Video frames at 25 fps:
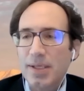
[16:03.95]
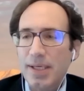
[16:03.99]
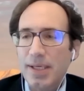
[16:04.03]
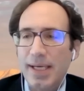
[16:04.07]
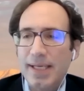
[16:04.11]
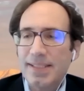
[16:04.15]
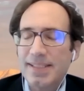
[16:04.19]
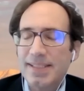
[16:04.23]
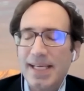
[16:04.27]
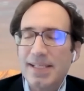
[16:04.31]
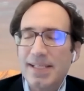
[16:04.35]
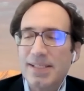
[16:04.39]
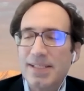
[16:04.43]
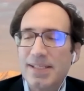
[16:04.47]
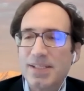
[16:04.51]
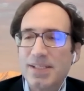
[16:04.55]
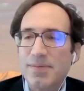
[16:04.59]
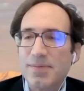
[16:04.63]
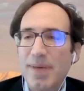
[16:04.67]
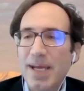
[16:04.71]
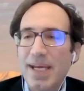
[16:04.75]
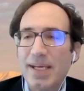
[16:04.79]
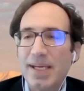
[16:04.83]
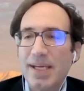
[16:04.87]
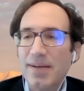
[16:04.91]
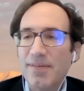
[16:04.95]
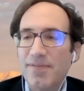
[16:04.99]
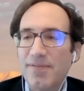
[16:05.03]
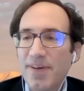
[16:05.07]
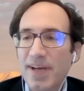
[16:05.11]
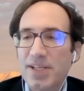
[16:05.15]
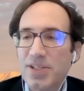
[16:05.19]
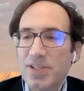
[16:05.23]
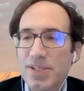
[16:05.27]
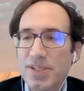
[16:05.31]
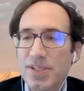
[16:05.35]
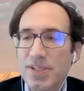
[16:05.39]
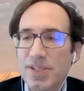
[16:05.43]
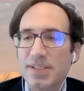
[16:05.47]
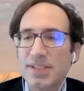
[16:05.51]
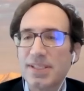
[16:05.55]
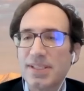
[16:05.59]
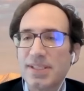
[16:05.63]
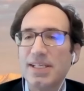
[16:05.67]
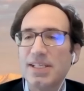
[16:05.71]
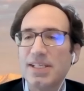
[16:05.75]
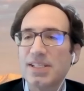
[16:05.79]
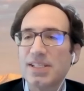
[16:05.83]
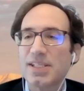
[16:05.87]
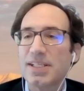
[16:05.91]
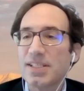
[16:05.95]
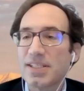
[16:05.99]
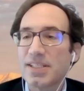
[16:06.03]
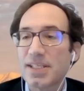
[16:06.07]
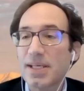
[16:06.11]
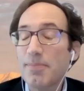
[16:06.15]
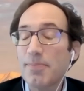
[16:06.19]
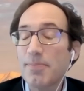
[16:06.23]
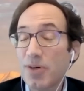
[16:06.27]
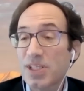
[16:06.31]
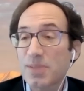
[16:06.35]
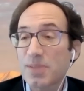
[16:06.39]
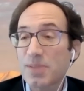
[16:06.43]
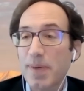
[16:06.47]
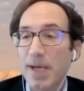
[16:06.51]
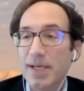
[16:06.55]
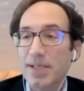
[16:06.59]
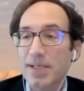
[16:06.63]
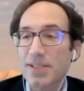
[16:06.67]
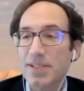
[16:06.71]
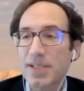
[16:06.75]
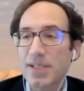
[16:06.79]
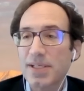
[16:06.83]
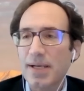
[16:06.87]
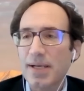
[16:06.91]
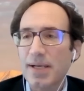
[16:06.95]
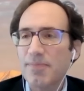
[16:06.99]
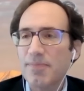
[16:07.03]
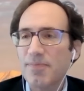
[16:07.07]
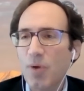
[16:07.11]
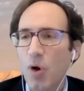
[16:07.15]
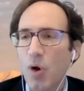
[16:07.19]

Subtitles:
infectious disease in some respects not